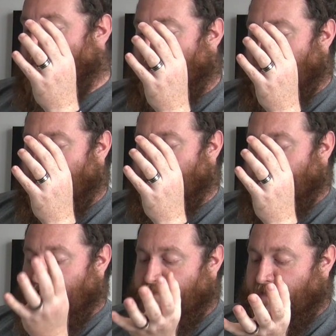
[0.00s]

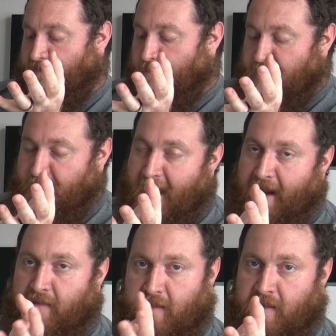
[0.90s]
But they've pushed
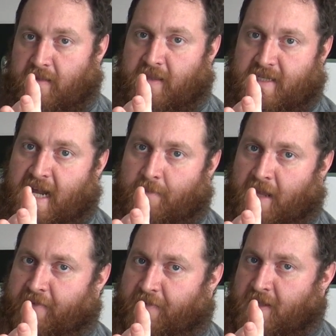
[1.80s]
back the
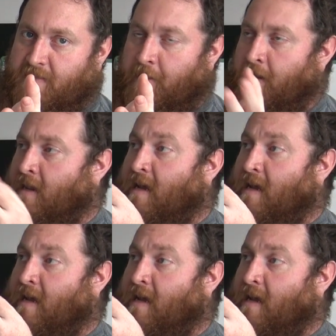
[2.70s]
timeline for this one.